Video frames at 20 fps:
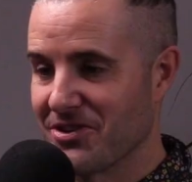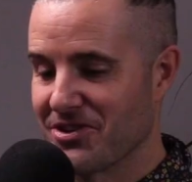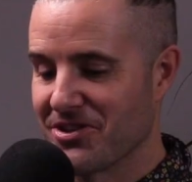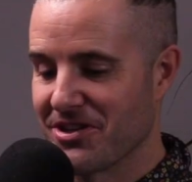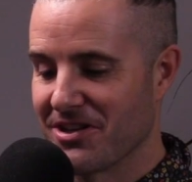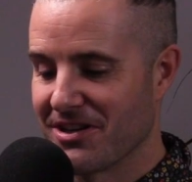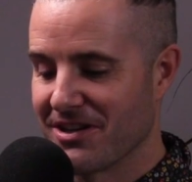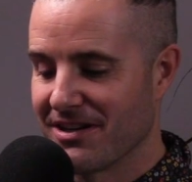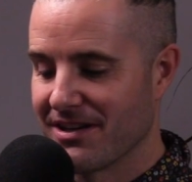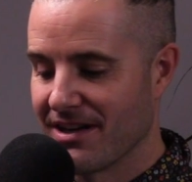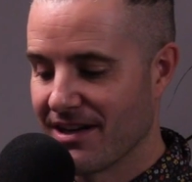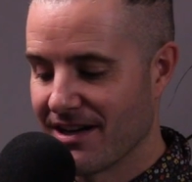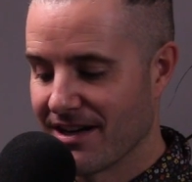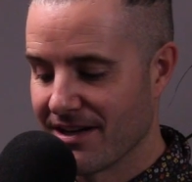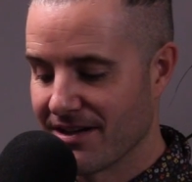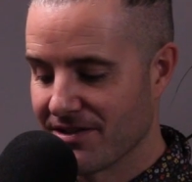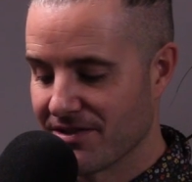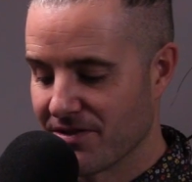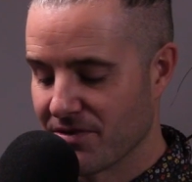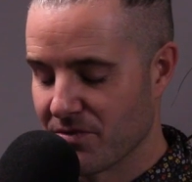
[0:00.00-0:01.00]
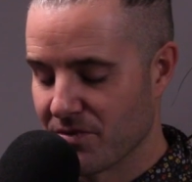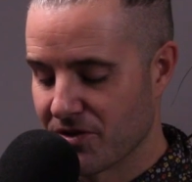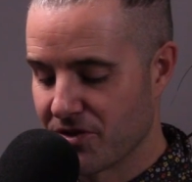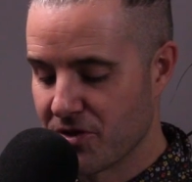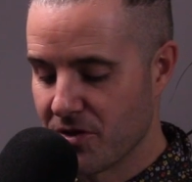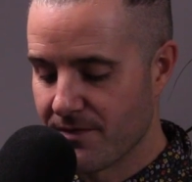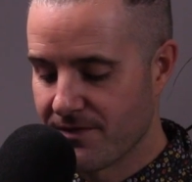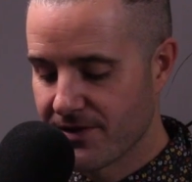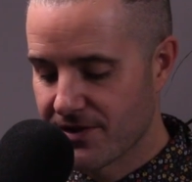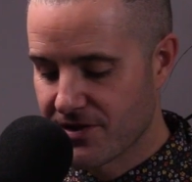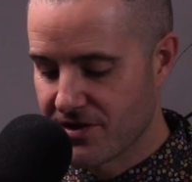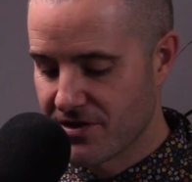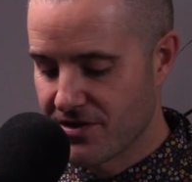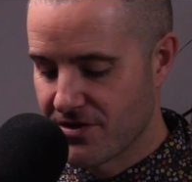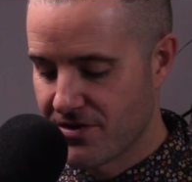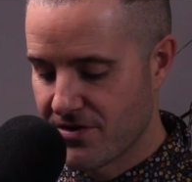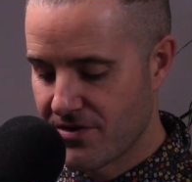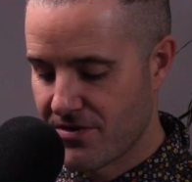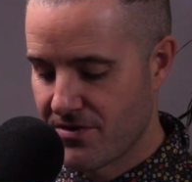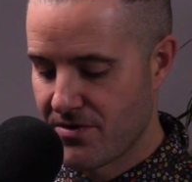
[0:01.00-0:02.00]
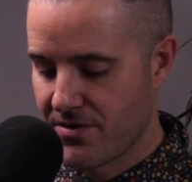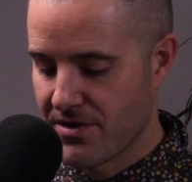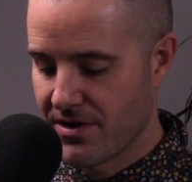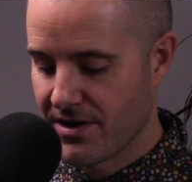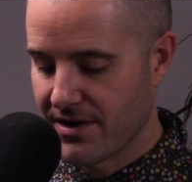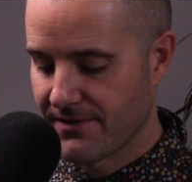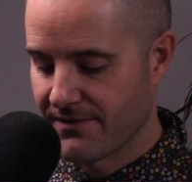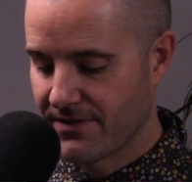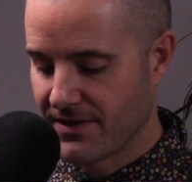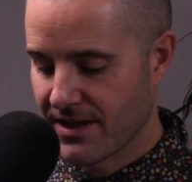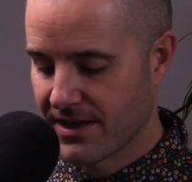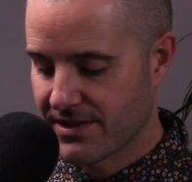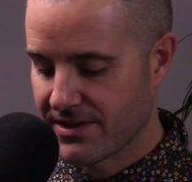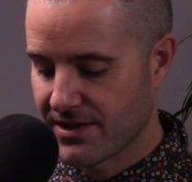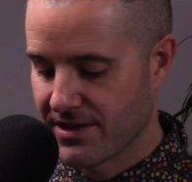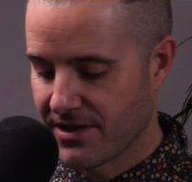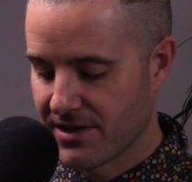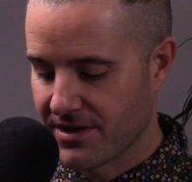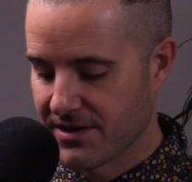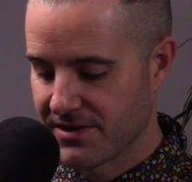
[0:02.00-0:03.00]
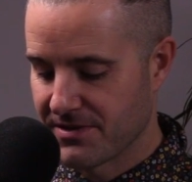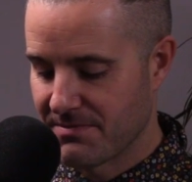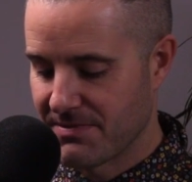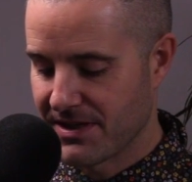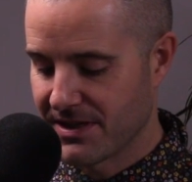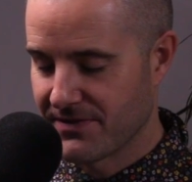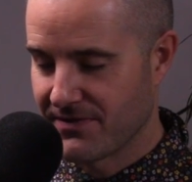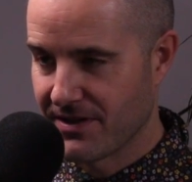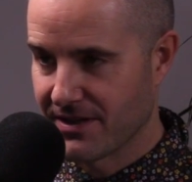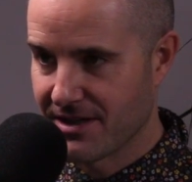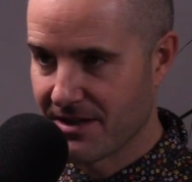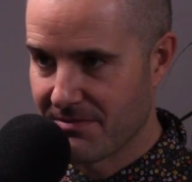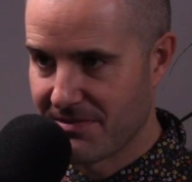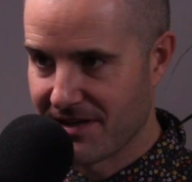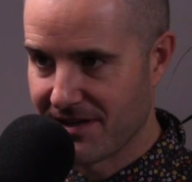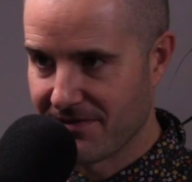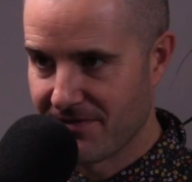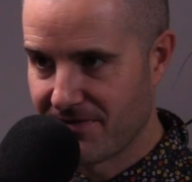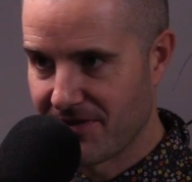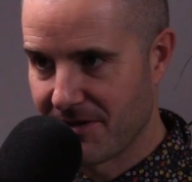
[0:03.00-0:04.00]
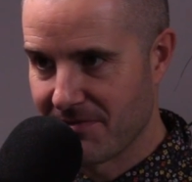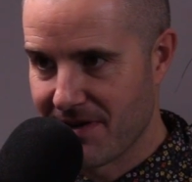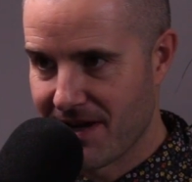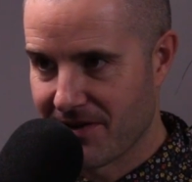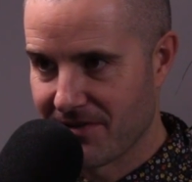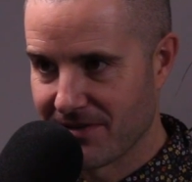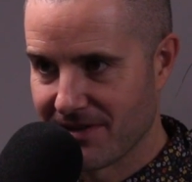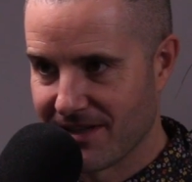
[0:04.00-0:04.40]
sure. Uh, so we're two for two on Flockstar's biggest fuck up being feedback